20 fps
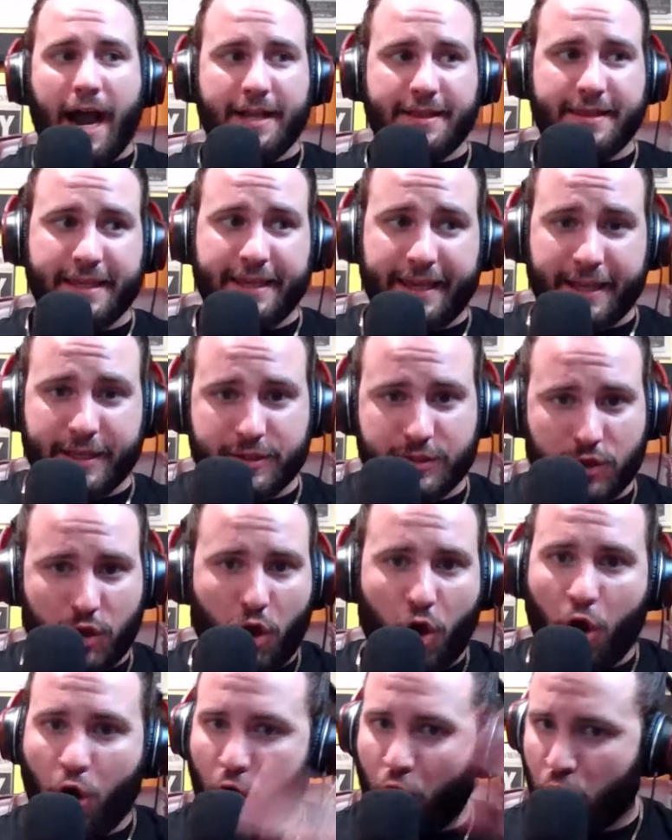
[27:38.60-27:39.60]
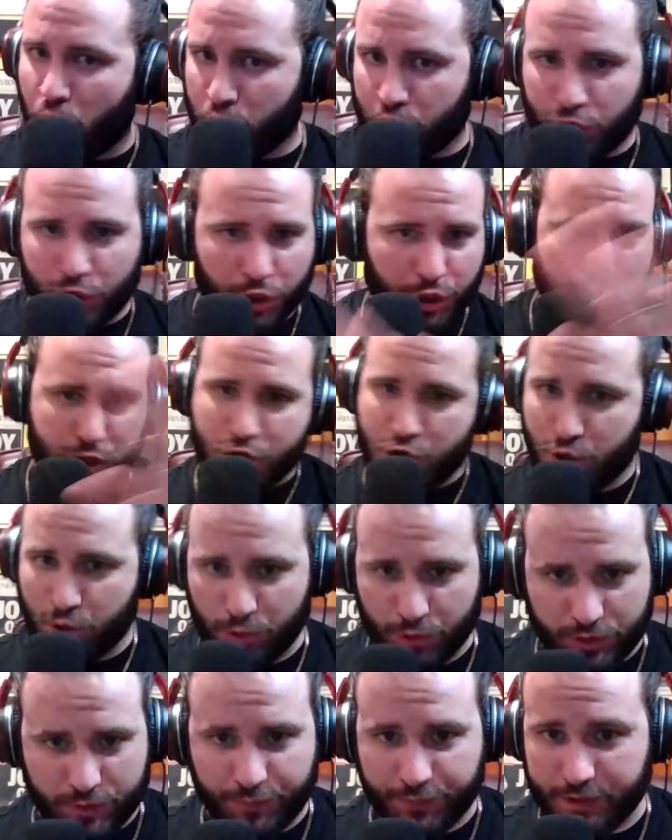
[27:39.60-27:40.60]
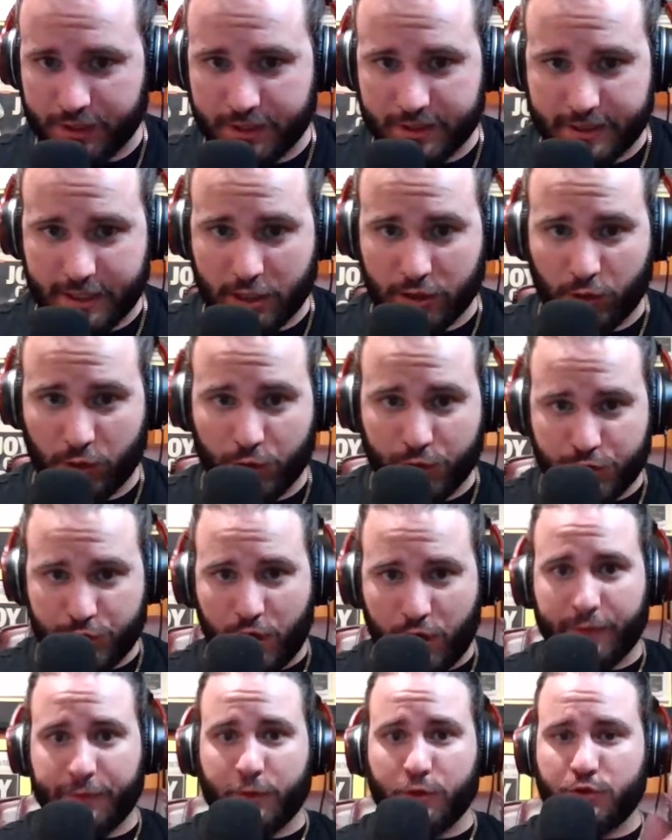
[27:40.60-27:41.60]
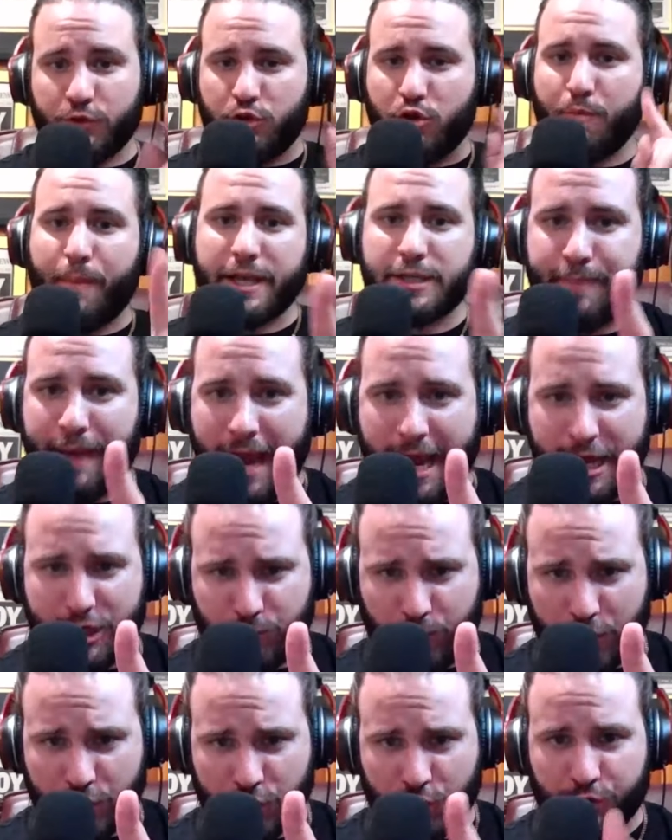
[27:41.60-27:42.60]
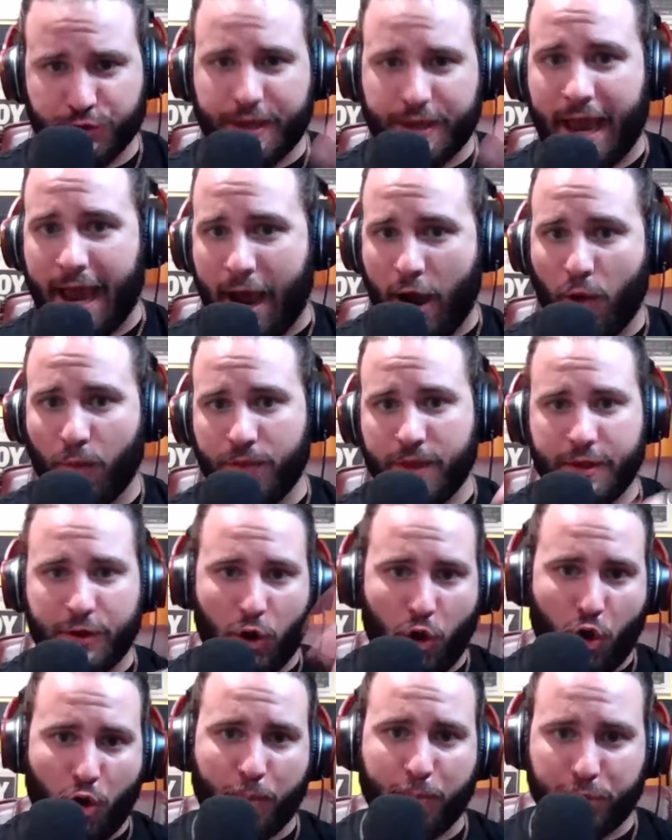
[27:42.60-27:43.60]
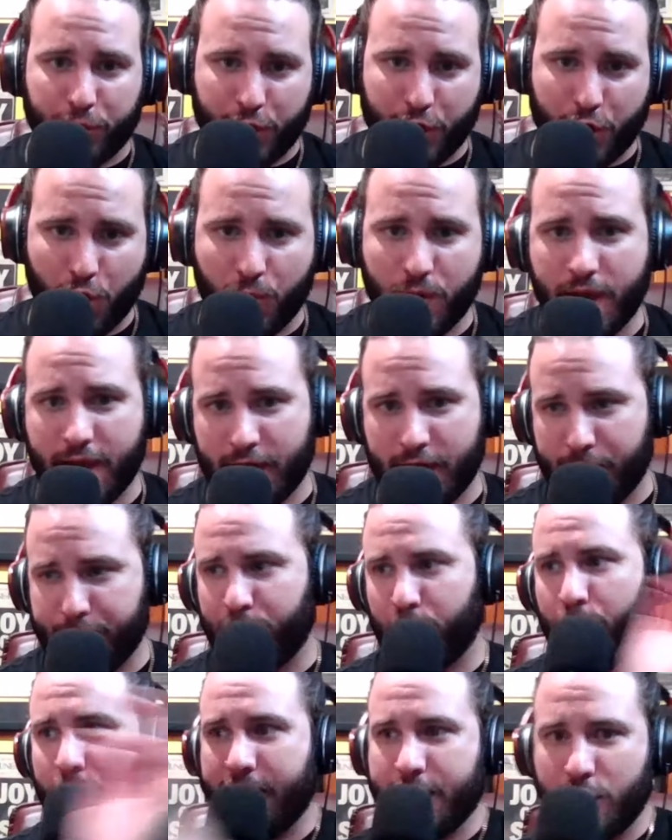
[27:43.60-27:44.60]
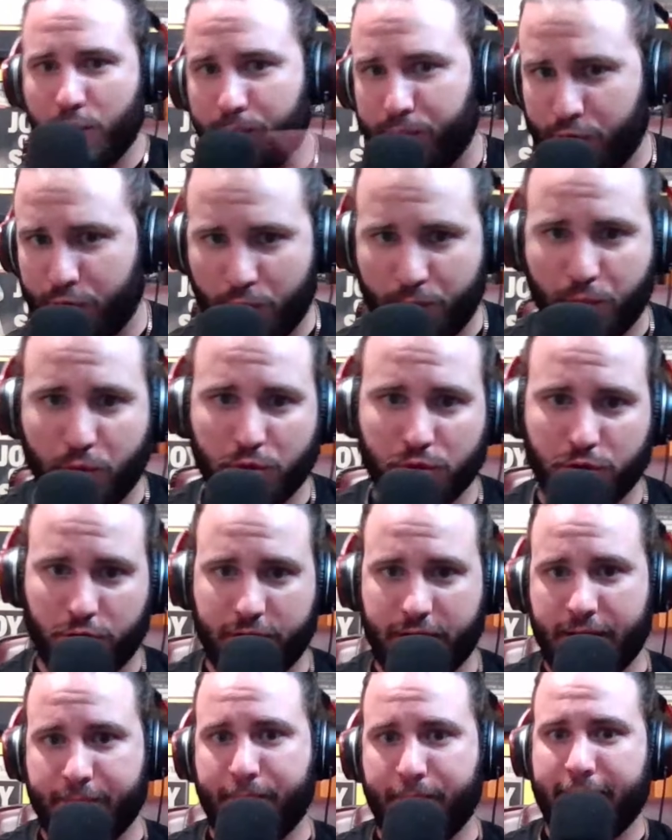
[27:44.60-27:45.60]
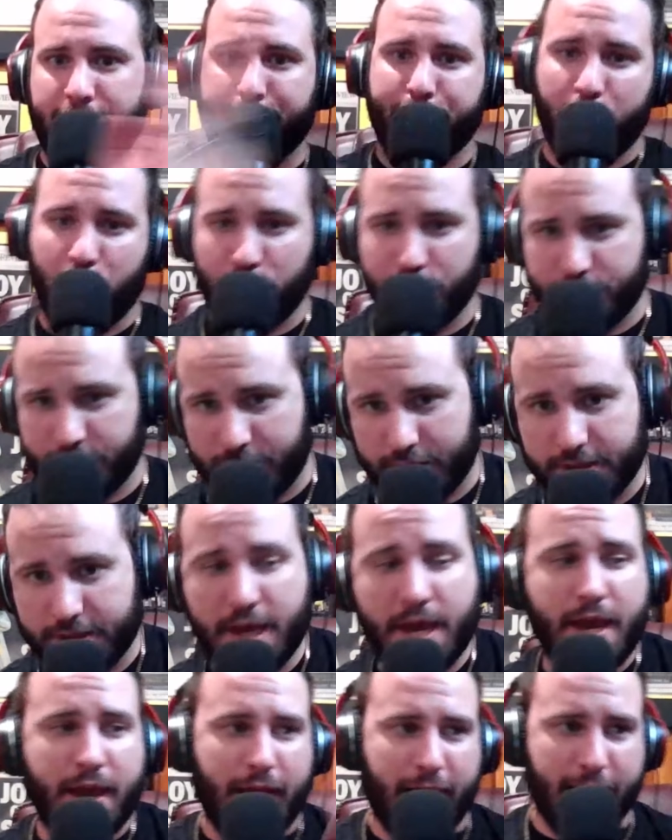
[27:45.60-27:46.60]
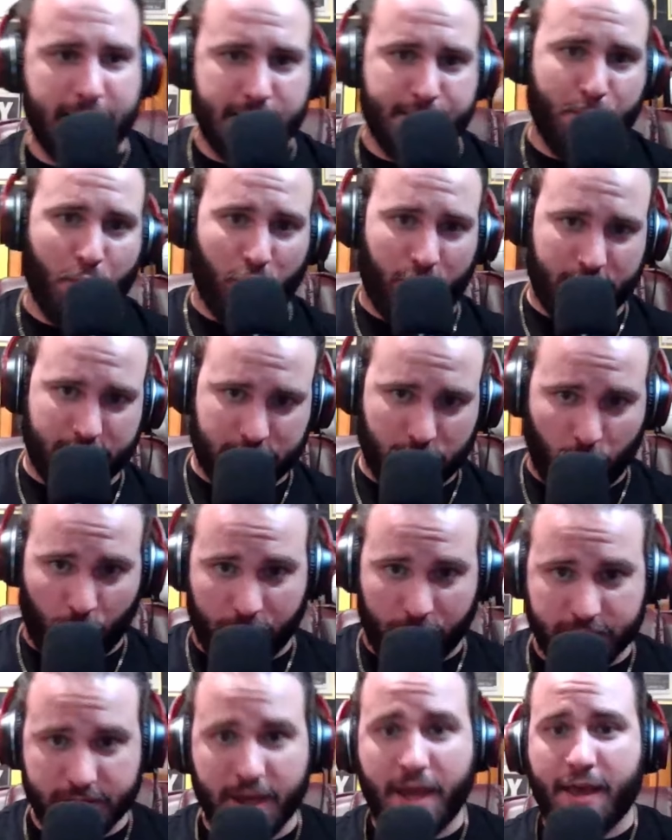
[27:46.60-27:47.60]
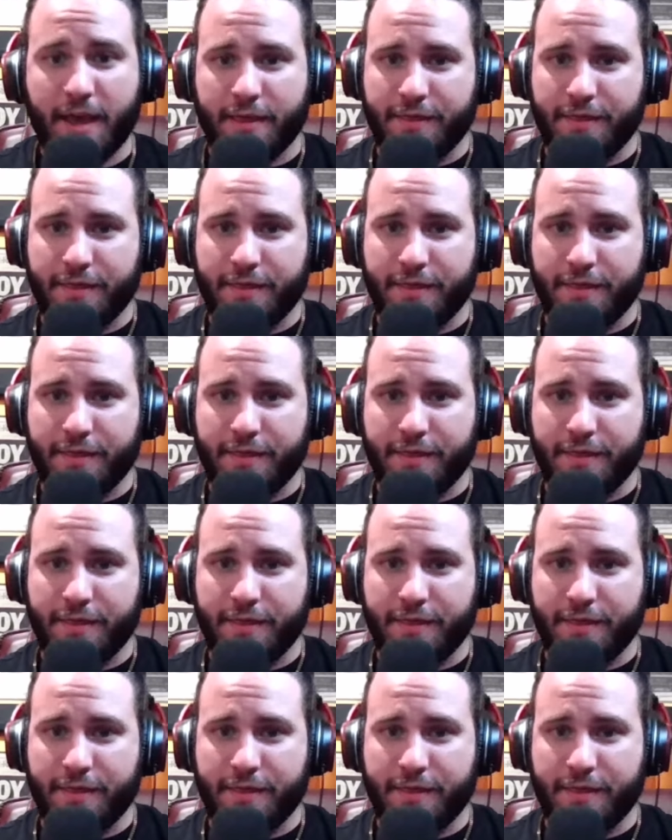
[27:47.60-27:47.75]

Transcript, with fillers: I think it's all good news for the Steelers. You got their two best pass rushers out, an all-pro and a perennial pro bowler in Micah Parsons and Demarcus Lawrence.